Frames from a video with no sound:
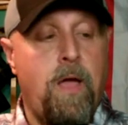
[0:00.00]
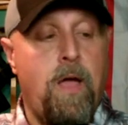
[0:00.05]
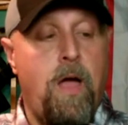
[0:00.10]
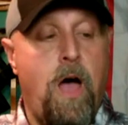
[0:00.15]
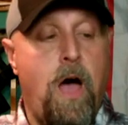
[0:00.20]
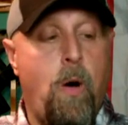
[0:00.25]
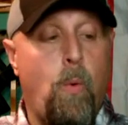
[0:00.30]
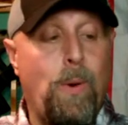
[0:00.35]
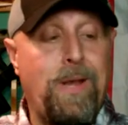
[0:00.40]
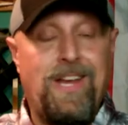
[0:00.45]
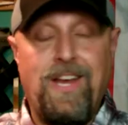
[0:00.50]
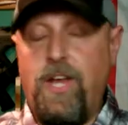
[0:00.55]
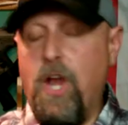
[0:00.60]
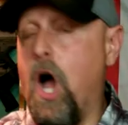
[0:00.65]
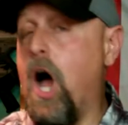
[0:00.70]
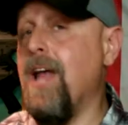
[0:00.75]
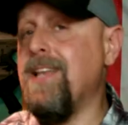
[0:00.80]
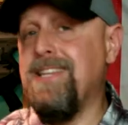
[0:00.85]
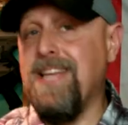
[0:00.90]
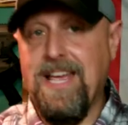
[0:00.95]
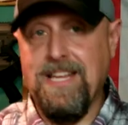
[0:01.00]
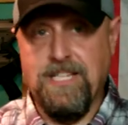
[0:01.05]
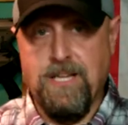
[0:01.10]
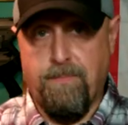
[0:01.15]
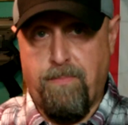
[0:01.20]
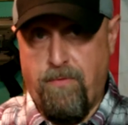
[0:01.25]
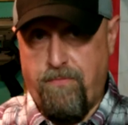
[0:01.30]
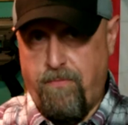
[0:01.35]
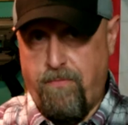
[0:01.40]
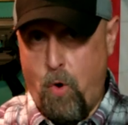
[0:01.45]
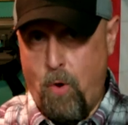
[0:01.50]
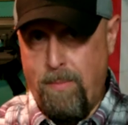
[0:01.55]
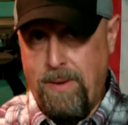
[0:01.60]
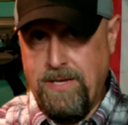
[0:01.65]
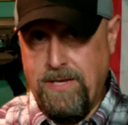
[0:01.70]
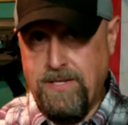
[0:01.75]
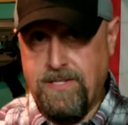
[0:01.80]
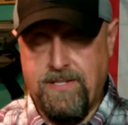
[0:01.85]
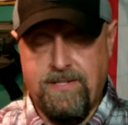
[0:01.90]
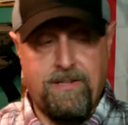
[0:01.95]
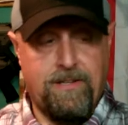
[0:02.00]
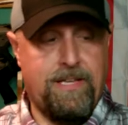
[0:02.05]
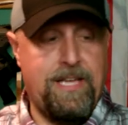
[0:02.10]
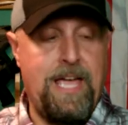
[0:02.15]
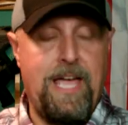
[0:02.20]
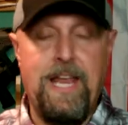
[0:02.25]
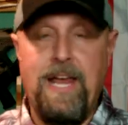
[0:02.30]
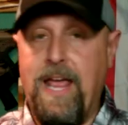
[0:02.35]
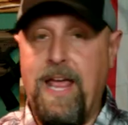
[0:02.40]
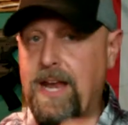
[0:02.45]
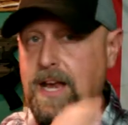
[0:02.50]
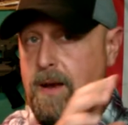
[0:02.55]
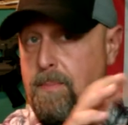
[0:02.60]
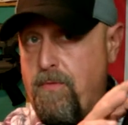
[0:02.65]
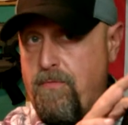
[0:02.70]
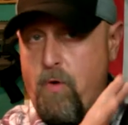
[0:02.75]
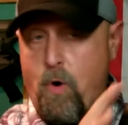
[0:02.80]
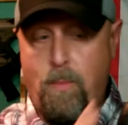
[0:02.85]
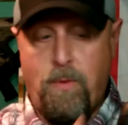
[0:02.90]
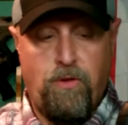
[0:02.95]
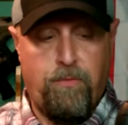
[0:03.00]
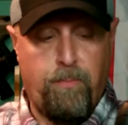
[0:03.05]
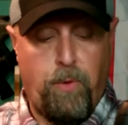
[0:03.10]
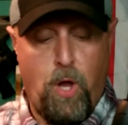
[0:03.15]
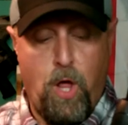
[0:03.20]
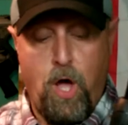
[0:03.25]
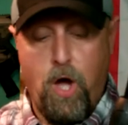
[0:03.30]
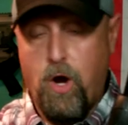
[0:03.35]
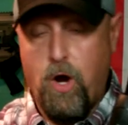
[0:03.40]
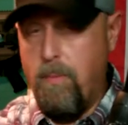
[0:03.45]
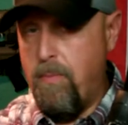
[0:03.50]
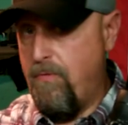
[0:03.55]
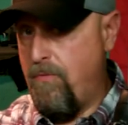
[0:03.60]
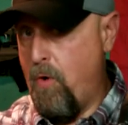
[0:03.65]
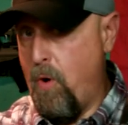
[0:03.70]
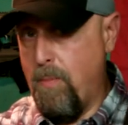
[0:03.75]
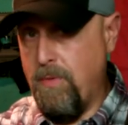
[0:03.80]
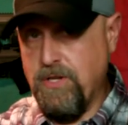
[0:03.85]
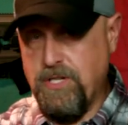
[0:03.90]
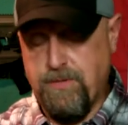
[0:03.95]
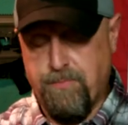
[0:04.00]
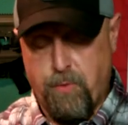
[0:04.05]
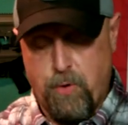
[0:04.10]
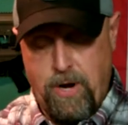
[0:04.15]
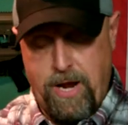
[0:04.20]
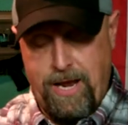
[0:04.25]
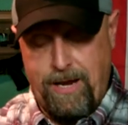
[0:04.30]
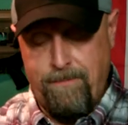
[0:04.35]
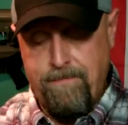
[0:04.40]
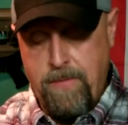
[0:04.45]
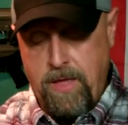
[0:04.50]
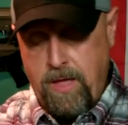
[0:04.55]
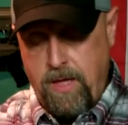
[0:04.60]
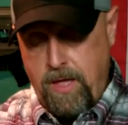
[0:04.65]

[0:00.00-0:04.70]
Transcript: Uh, we did not test a performance kit in it, a performance plug, a performance spring,